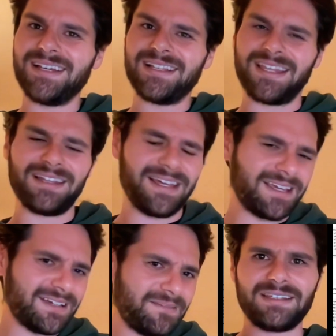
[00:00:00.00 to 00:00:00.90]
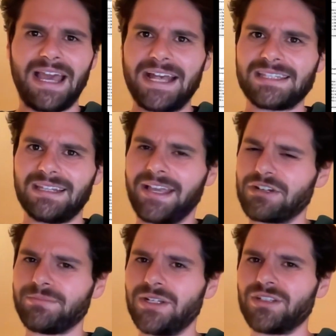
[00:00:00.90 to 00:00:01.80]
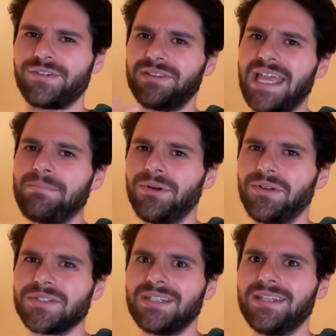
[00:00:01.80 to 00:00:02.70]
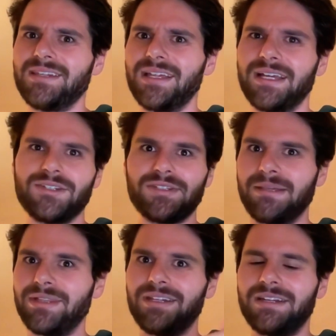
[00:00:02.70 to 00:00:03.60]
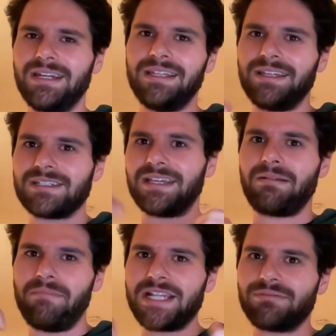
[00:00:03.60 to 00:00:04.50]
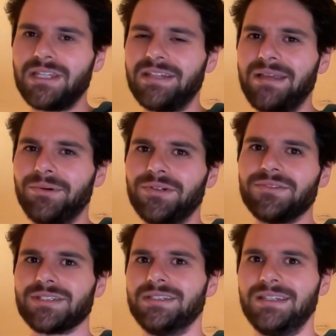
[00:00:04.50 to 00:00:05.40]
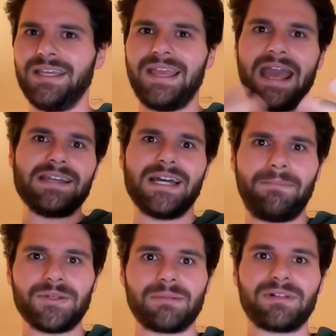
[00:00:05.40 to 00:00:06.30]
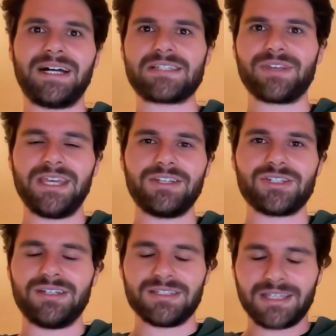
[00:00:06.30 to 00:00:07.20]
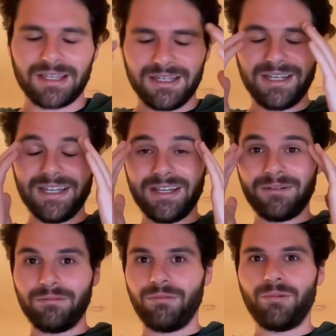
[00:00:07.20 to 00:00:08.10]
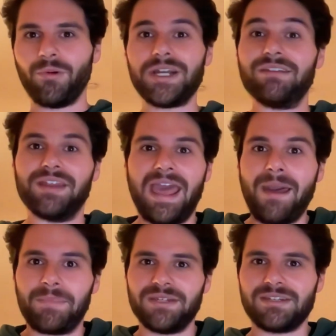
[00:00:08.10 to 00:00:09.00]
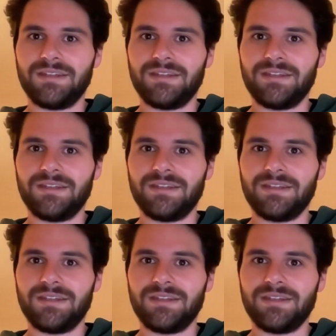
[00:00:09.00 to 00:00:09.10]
They like ask the language models for labels, and then they like do simulated annealing to like mess with the labels, and then they end up with some classification. It's like, what even happened?